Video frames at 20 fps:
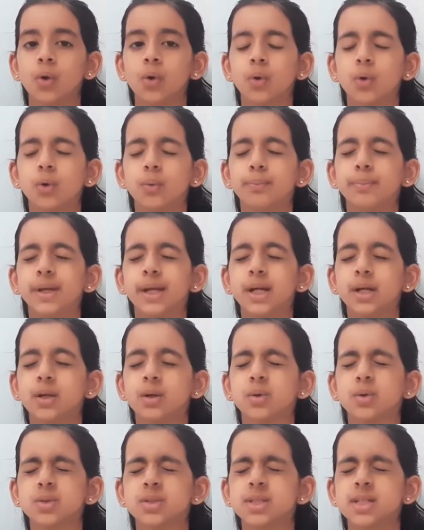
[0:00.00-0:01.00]
Goby
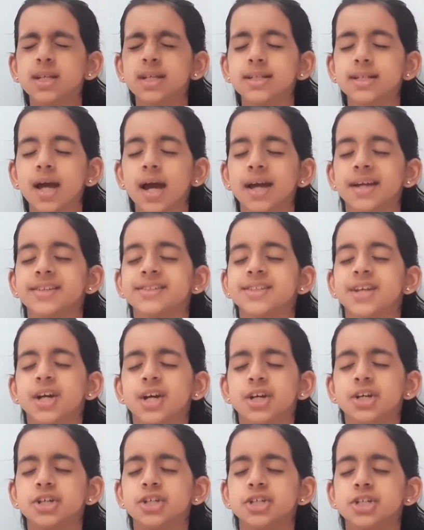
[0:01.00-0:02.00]
closed his eyes,
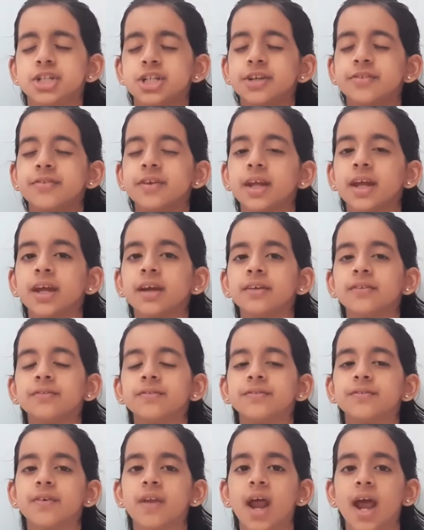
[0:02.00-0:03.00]
shivering in
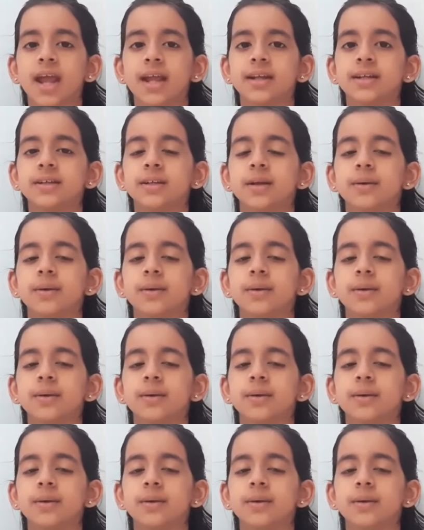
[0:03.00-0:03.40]
fright.